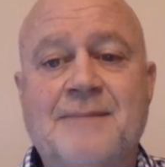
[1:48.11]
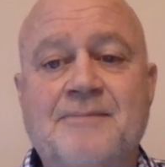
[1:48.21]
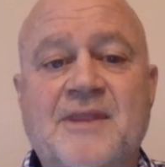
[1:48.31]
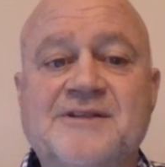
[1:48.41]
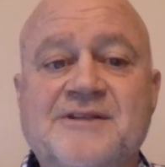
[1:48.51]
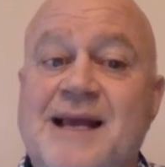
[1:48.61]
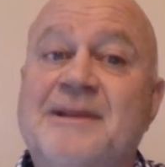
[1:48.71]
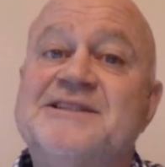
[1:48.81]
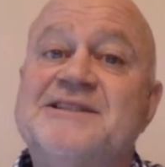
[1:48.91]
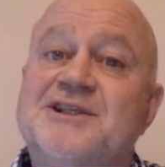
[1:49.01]
Some
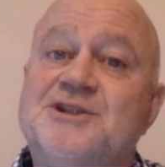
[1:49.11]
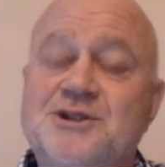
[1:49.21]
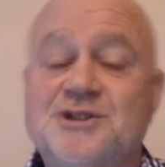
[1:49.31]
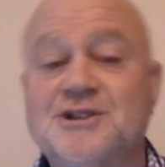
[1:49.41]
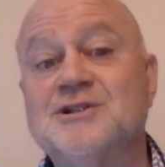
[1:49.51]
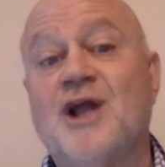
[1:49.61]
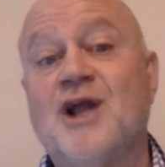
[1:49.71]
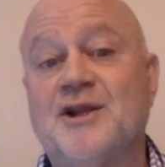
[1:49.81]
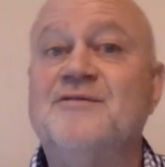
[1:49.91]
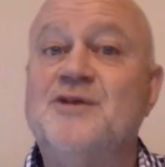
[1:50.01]
institutions
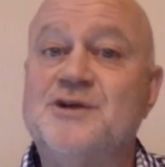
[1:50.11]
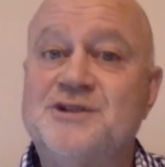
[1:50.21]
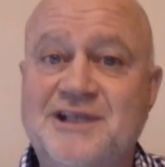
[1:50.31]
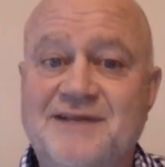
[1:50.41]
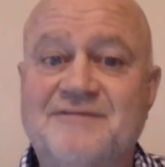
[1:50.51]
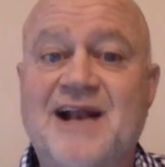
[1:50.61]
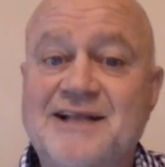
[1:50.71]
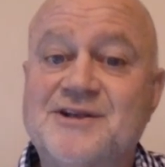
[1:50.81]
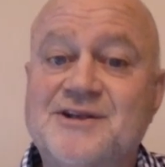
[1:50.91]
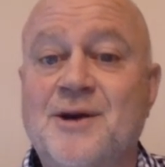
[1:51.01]
like University of
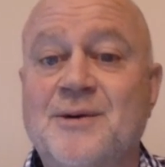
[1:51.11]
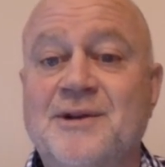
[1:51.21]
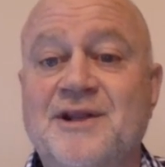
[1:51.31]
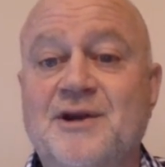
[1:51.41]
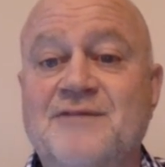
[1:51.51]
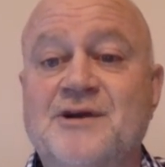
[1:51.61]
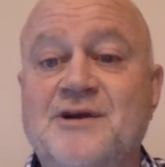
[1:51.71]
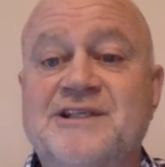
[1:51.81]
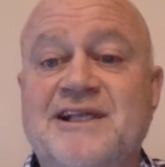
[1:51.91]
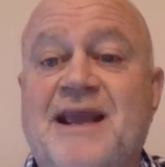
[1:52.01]
Glasgow and the
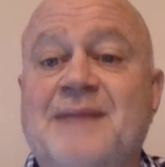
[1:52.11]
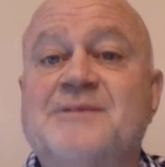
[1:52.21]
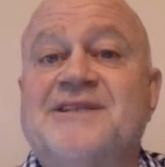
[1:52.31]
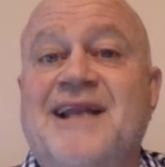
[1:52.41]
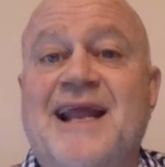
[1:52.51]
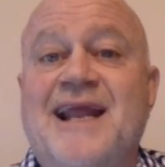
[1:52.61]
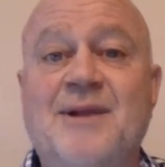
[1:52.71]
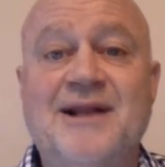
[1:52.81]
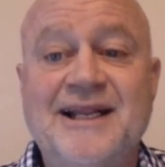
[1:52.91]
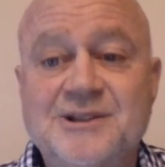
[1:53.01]
University of Amsterdam are
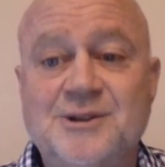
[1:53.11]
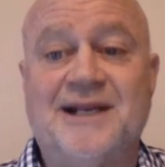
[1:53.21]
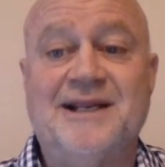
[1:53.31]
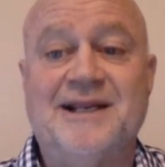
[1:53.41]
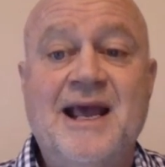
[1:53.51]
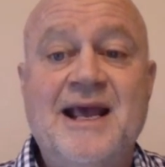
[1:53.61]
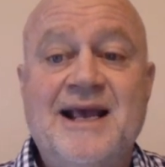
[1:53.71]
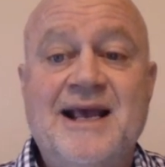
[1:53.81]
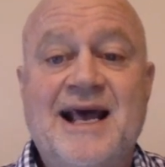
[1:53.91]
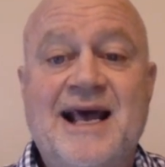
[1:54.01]
literally
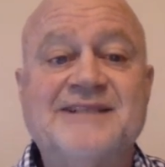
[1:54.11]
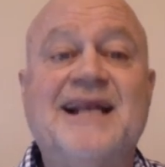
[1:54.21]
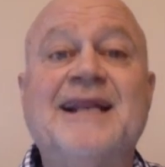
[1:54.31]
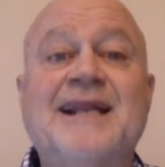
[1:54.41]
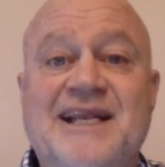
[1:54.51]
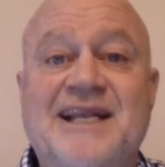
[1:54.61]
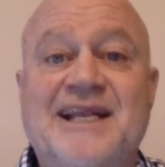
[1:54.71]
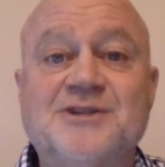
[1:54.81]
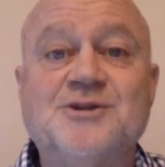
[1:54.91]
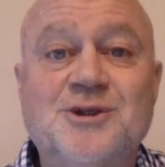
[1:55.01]
telling
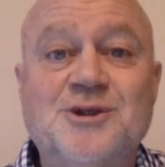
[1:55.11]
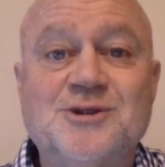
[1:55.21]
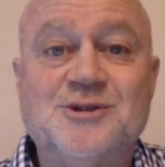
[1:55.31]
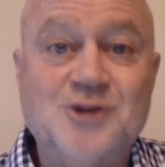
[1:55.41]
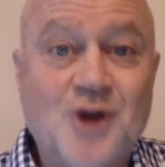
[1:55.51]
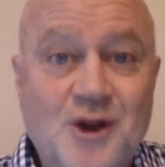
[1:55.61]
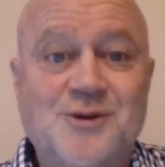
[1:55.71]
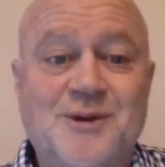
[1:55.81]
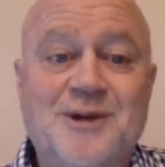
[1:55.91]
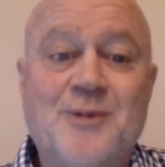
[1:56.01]
potential students not to
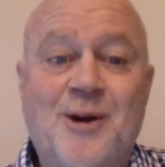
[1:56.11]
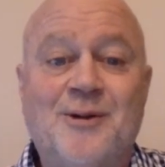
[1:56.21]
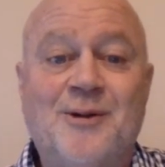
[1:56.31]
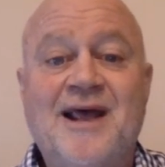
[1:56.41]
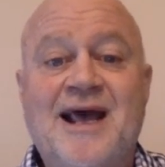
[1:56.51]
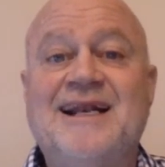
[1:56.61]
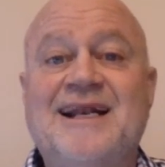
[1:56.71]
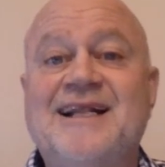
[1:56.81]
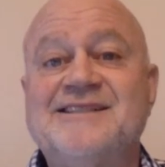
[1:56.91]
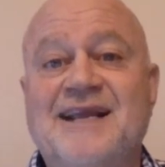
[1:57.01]
enrol
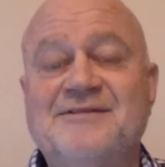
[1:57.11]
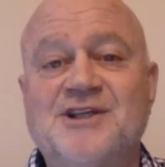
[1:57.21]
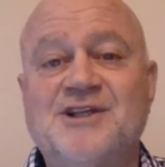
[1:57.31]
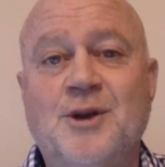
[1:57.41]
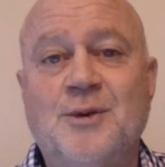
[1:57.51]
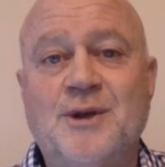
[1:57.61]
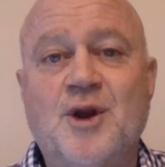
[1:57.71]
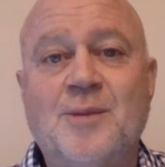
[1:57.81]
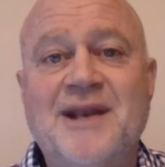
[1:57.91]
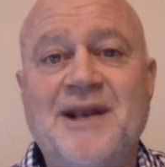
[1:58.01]
unless they've secured
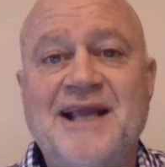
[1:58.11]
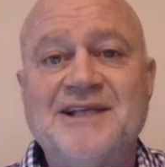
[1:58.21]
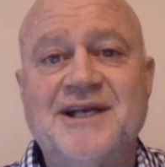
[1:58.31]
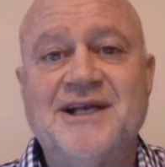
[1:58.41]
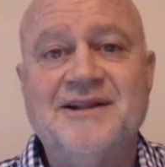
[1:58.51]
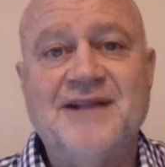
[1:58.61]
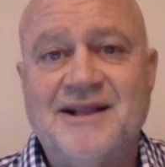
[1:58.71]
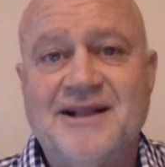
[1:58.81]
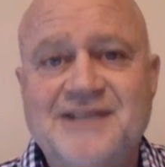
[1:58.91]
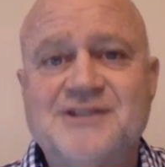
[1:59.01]
accommodation.
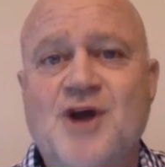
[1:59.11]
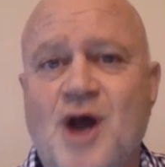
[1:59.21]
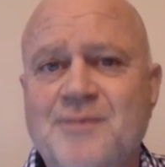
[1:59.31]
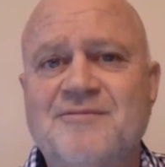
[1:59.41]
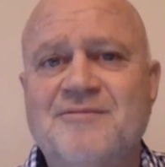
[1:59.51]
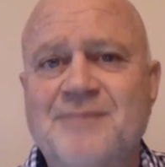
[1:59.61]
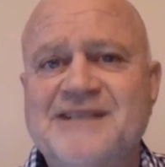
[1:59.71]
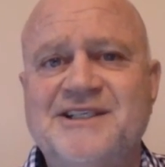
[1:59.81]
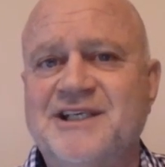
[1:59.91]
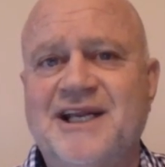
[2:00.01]
And this type of
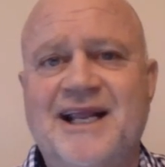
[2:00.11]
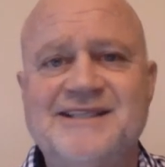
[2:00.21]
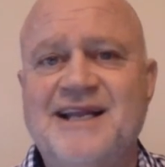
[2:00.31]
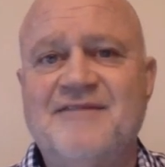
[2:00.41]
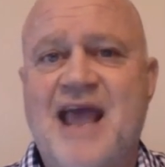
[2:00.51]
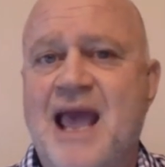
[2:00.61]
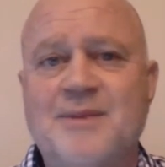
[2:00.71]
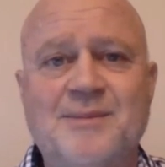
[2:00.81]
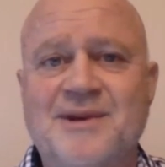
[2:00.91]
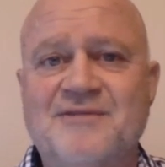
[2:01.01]
messaging has never
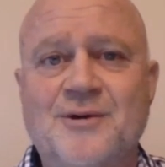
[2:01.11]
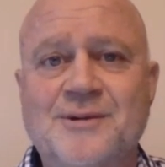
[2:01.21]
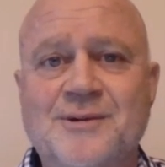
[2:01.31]
happened before.